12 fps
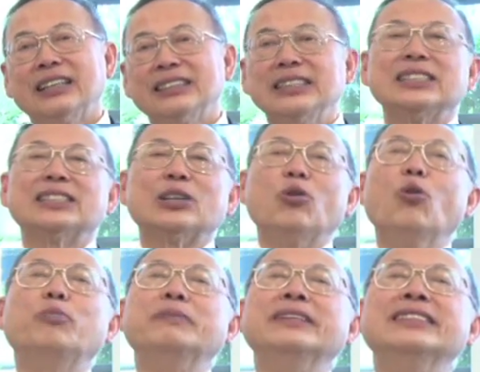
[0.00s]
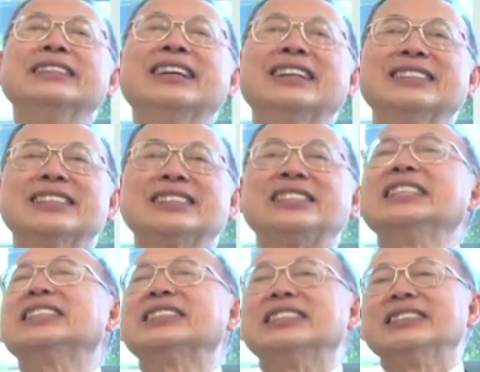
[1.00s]
this is an open
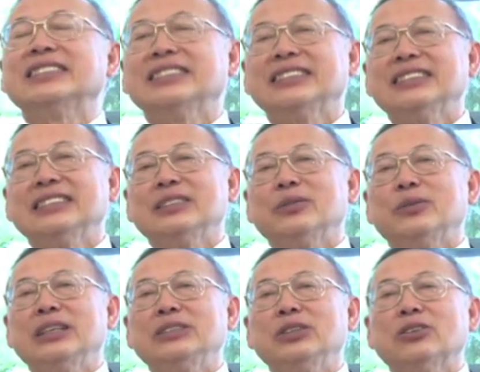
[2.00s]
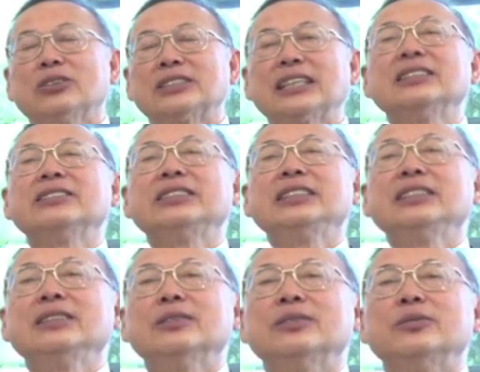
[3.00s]
secret. When your
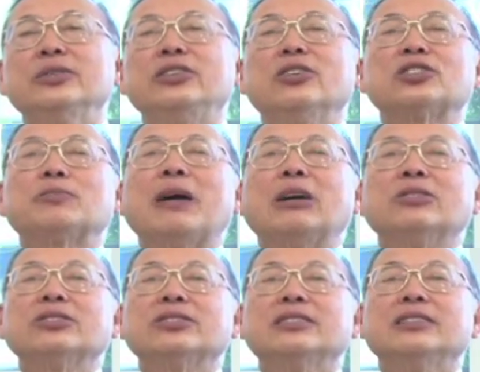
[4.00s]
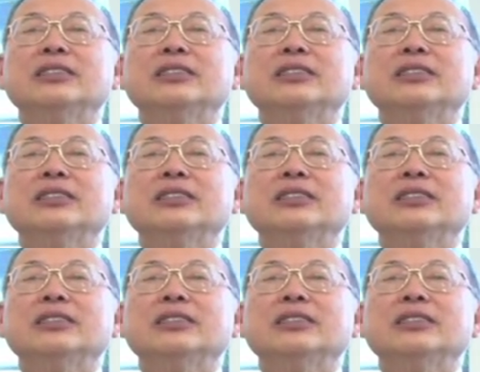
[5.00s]
salary with your spouse